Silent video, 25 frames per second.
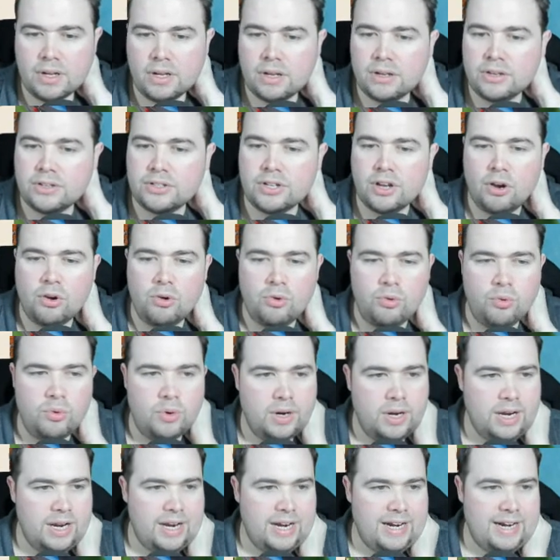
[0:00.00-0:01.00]
So
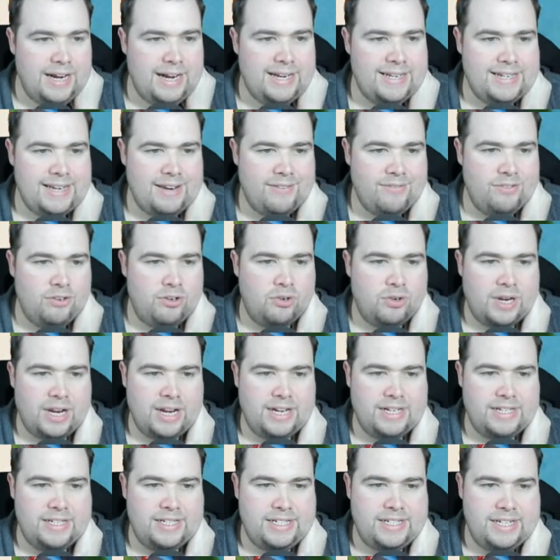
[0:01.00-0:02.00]
let's have a look
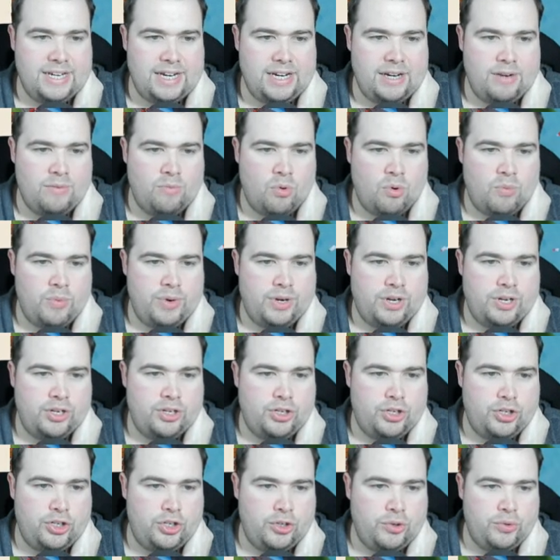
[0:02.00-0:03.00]
and see what we could
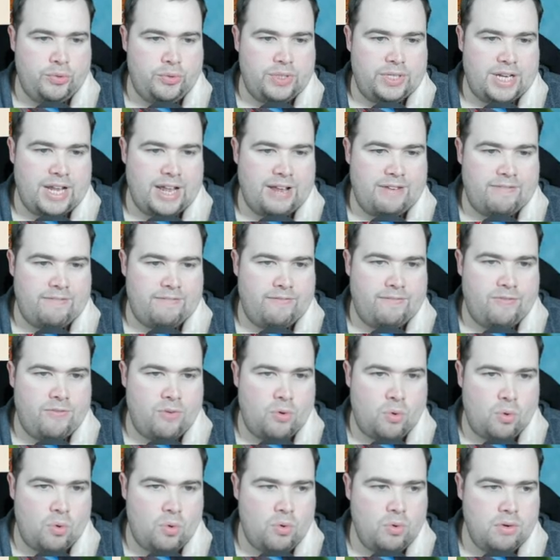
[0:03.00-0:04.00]
choose that
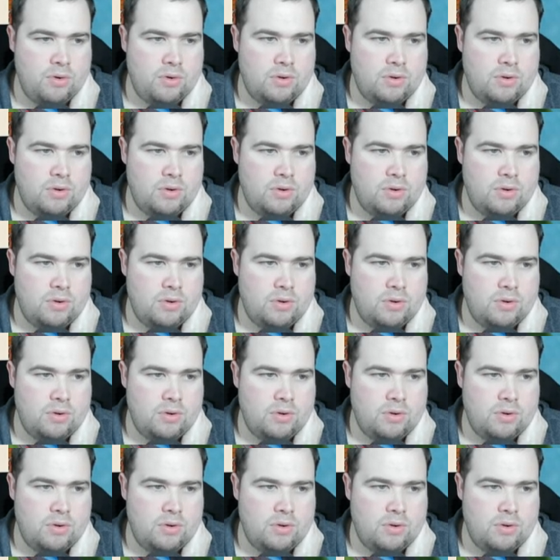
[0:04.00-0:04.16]
for.